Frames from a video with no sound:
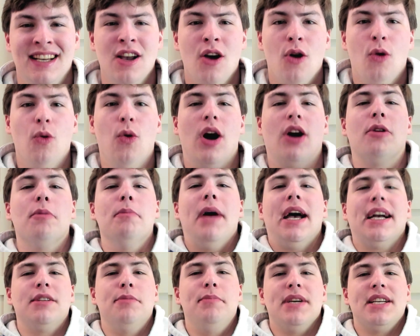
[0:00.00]
Welcome
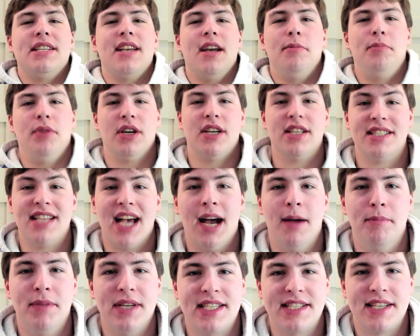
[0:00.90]
back to Big Sky Buckets.
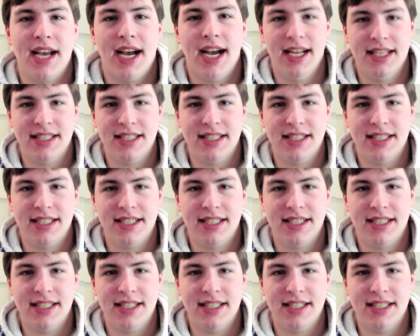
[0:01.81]
I'm Big Sky,